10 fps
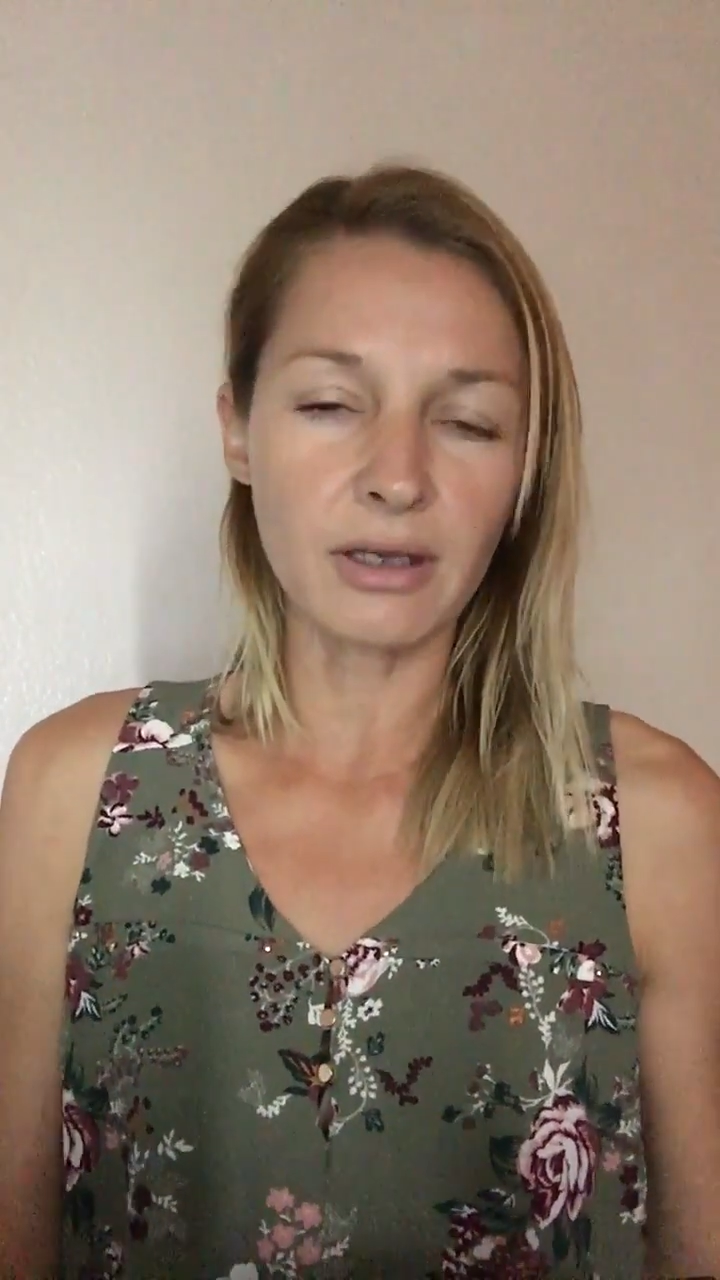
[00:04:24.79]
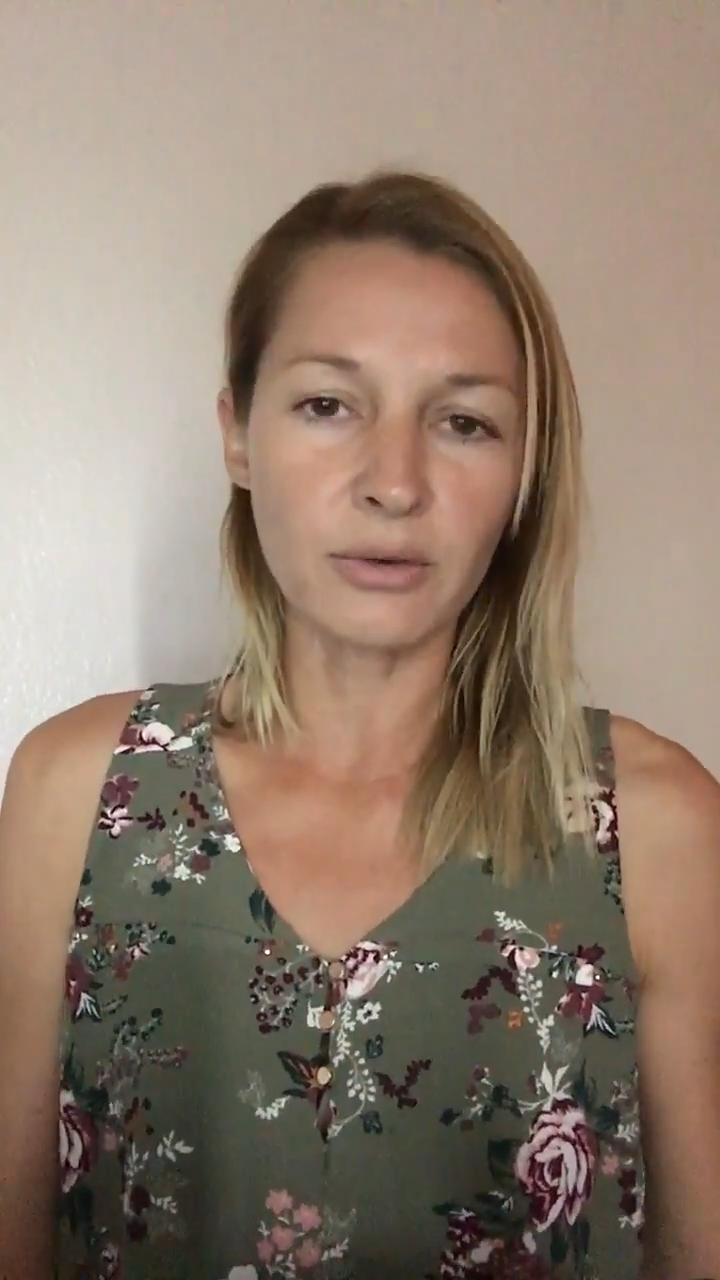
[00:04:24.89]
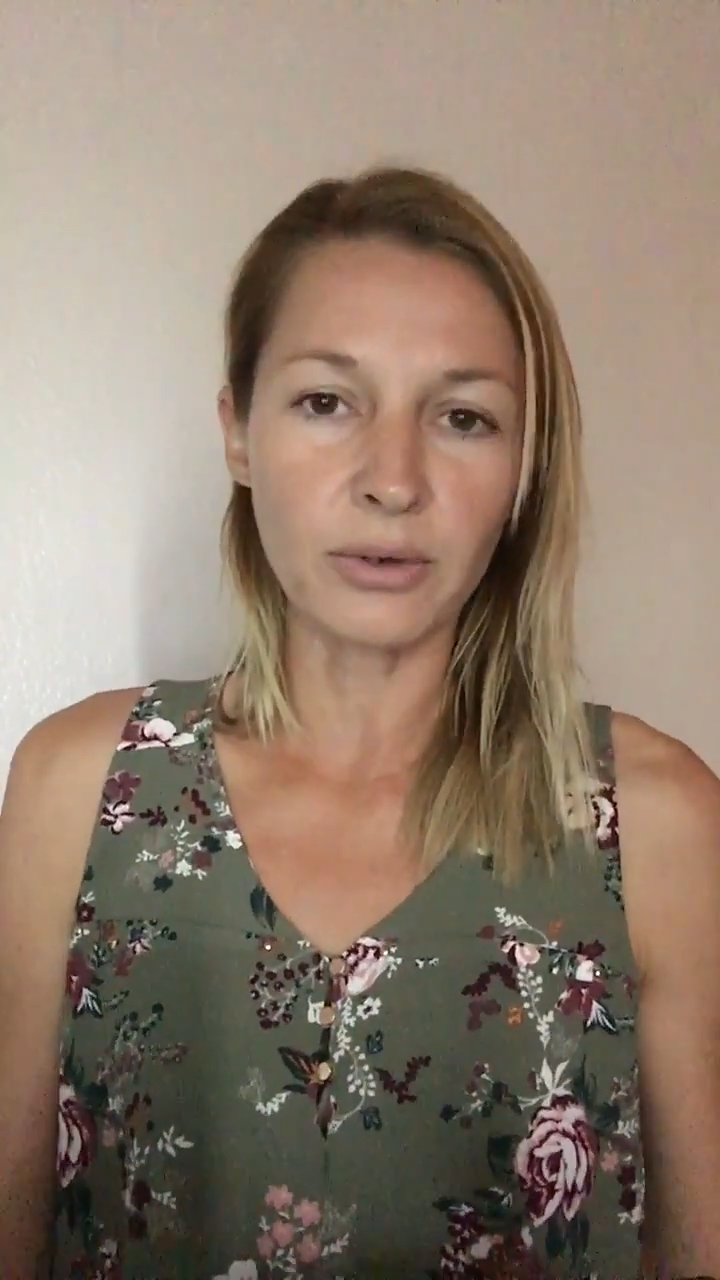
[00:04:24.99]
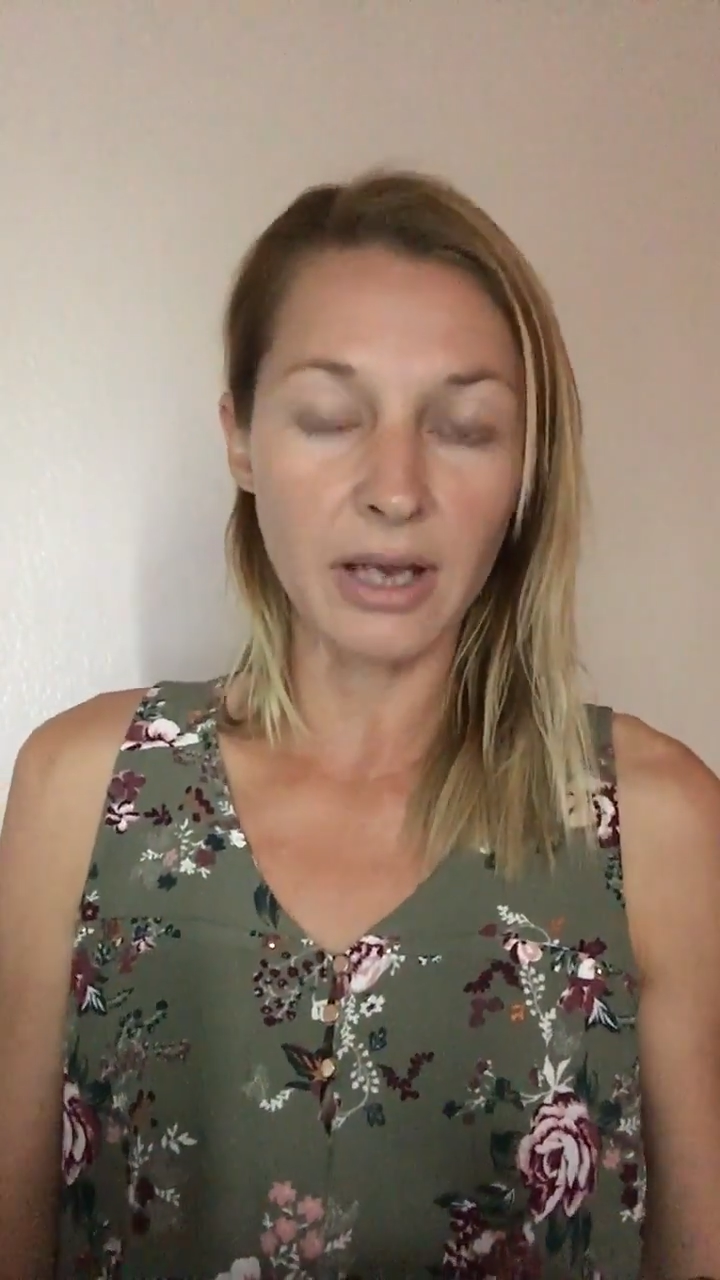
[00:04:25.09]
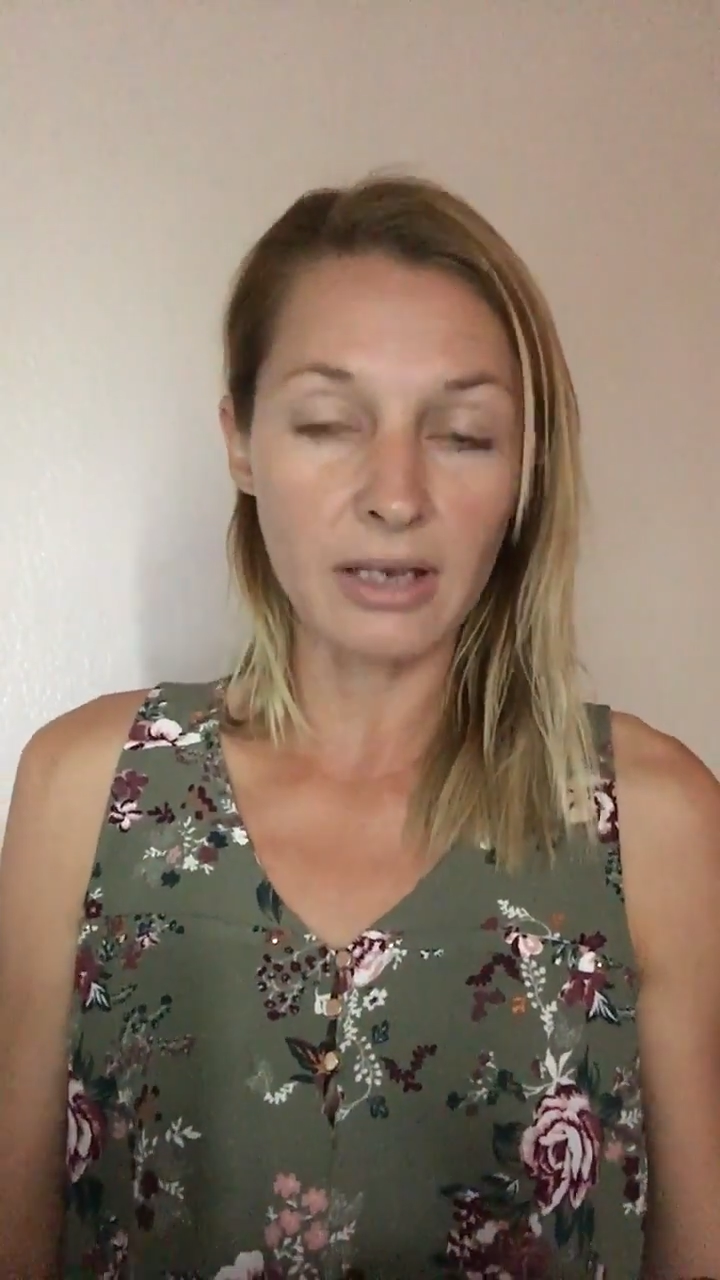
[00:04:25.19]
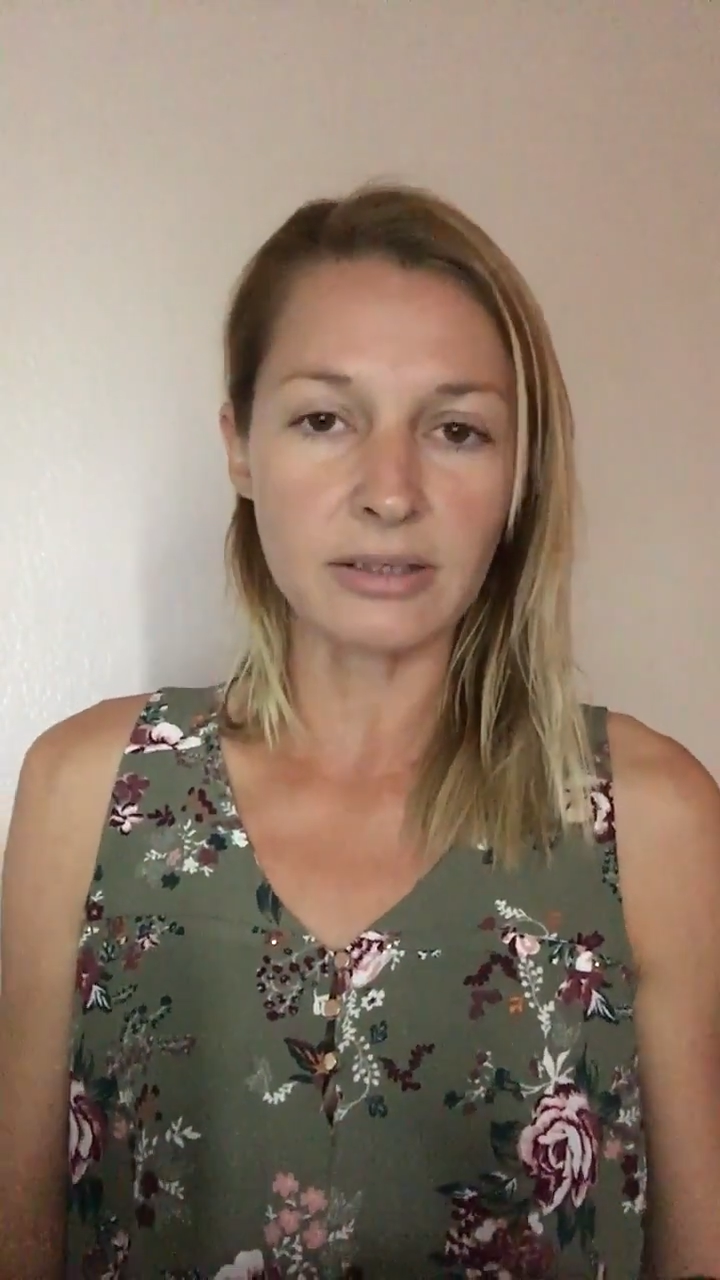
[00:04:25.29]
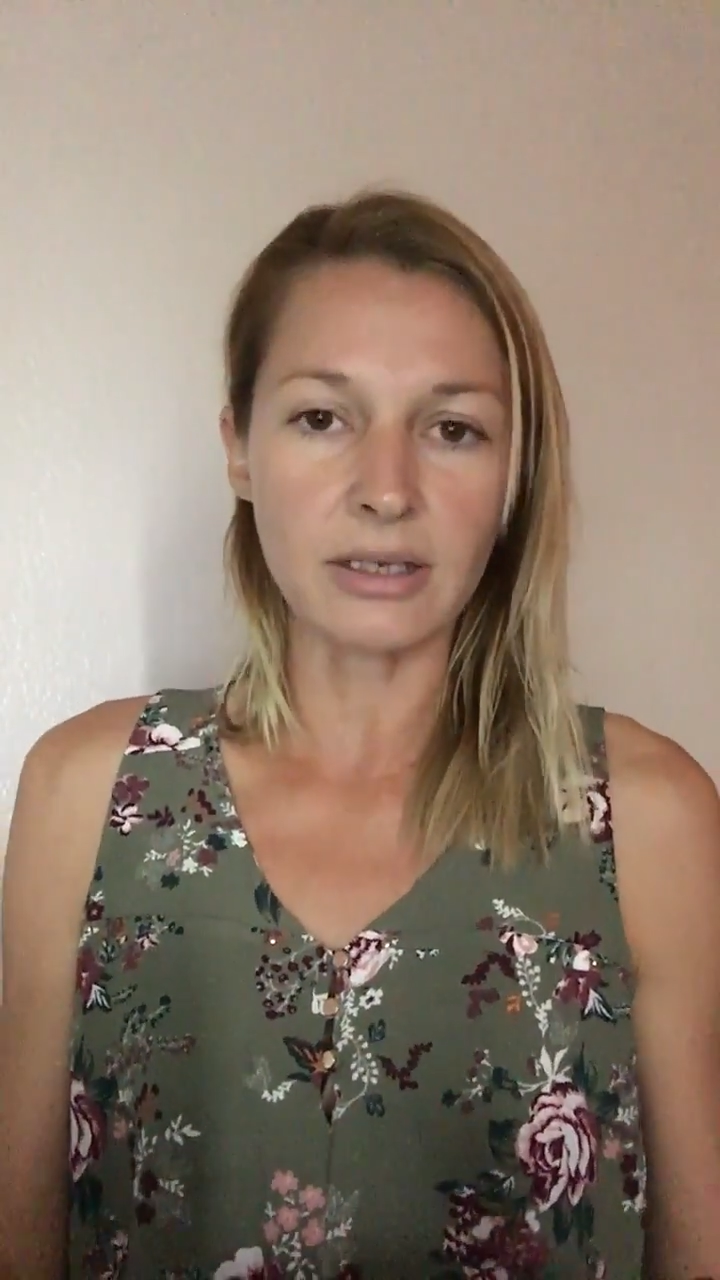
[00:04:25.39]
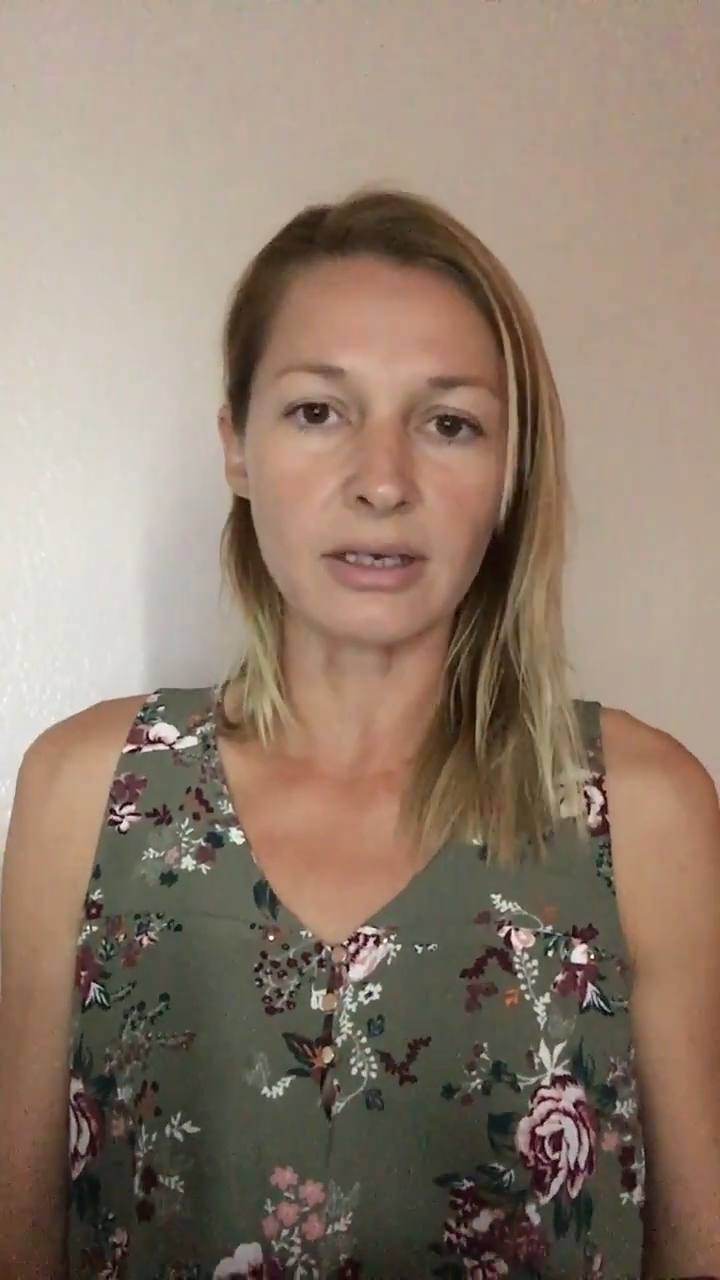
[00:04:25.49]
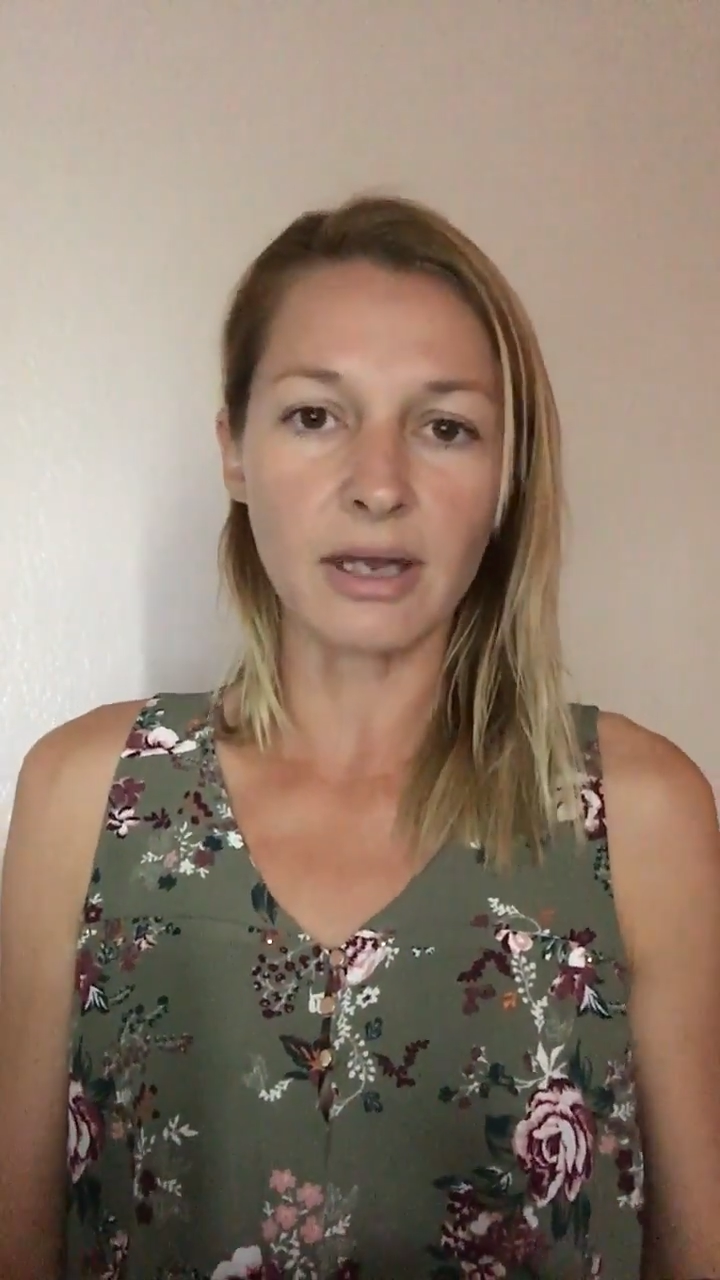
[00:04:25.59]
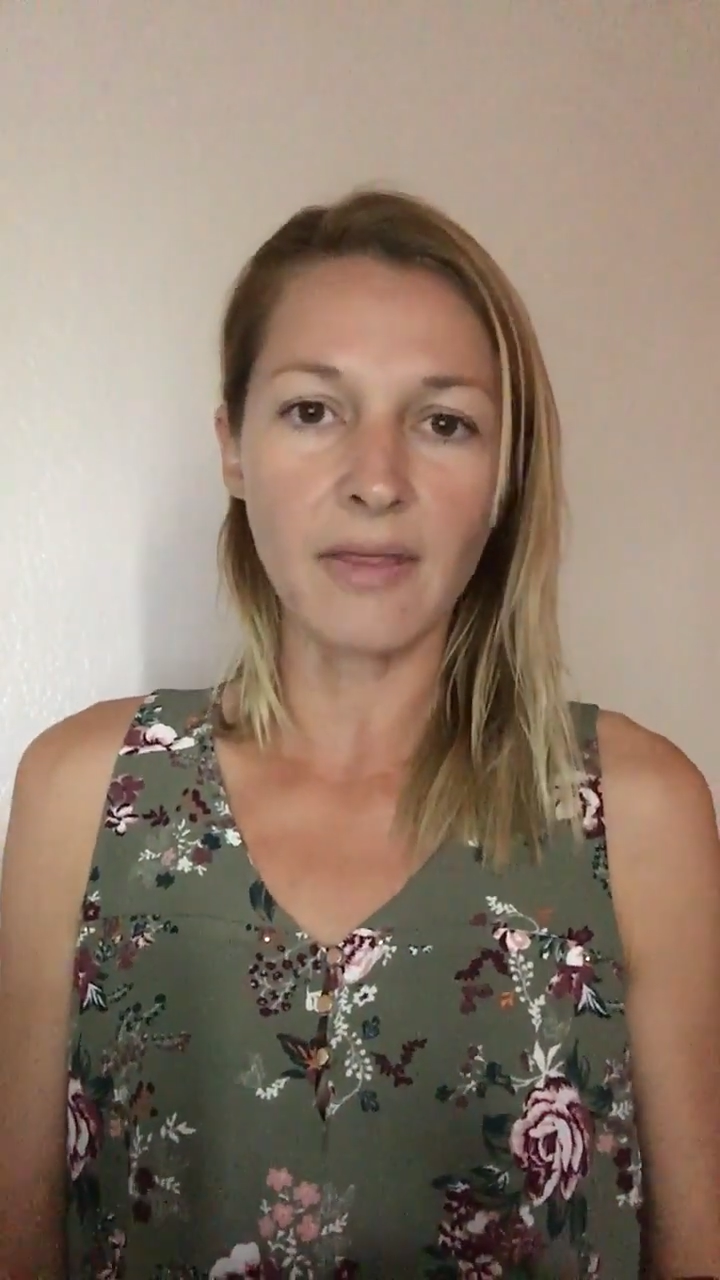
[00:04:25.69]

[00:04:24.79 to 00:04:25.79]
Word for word: it creates it.